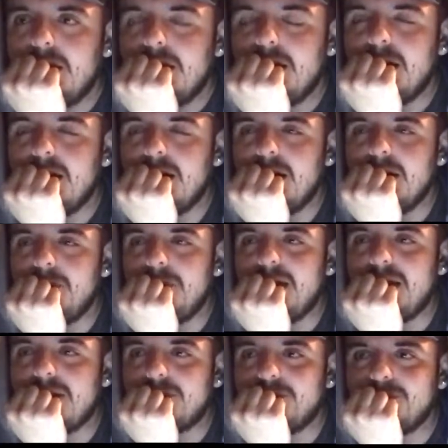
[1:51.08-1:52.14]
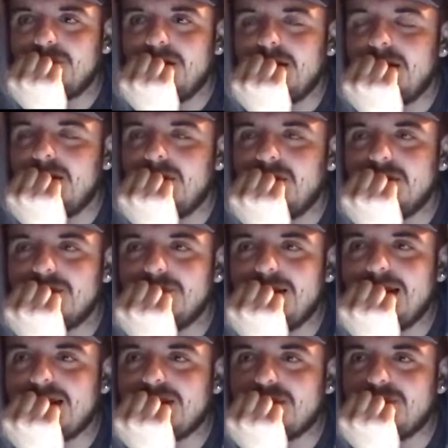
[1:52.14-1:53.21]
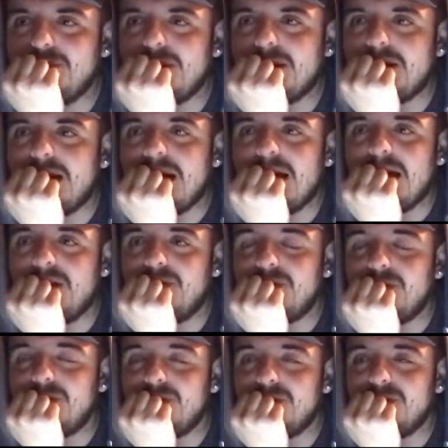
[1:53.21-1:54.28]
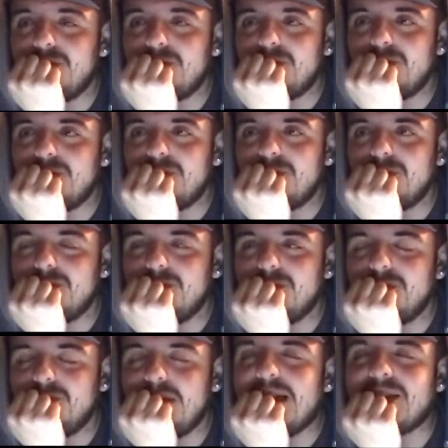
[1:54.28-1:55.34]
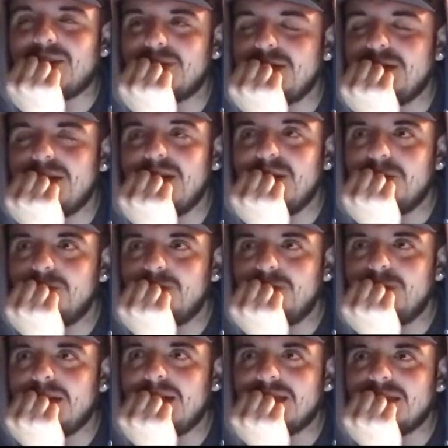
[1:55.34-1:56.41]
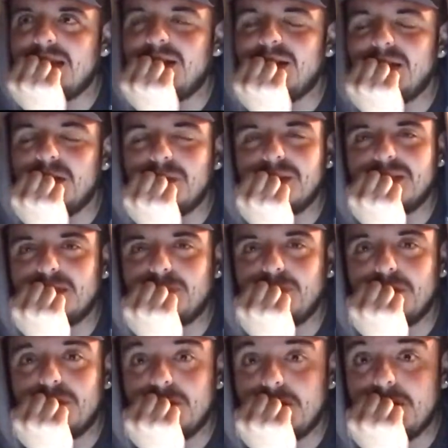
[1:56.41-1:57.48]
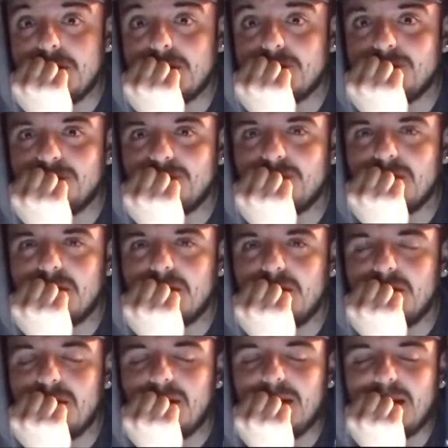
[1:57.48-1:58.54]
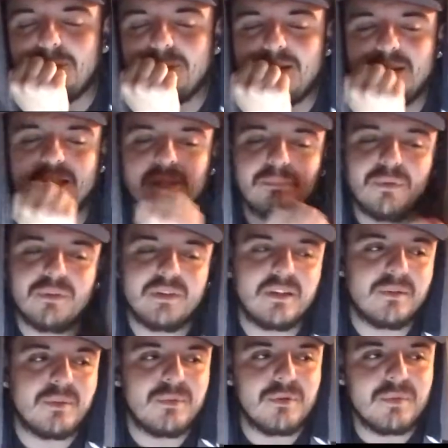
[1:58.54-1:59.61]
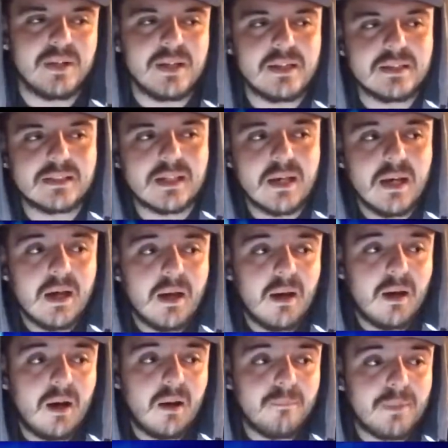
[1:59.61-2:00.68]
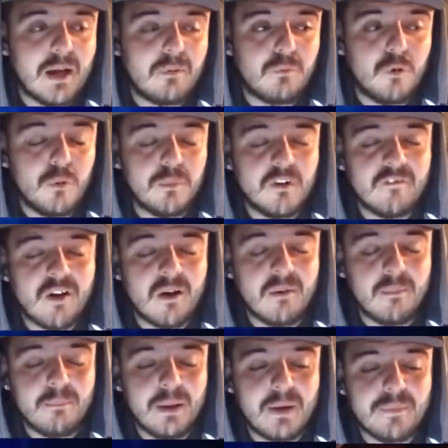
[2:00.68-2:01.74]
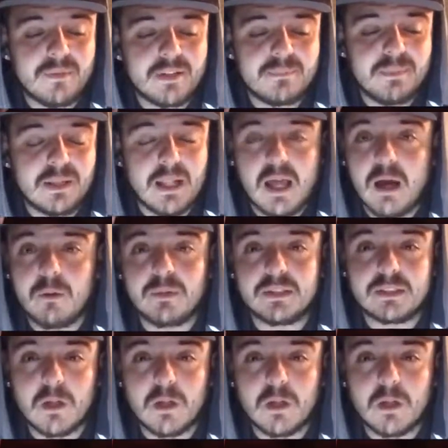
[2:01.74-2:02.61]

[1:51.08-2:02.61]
Oh man, you know, this match better have, actually no, because I already know what the stipulation is. Knowing how predictable the W W E is, um, that rumor about, about this being a Hell in a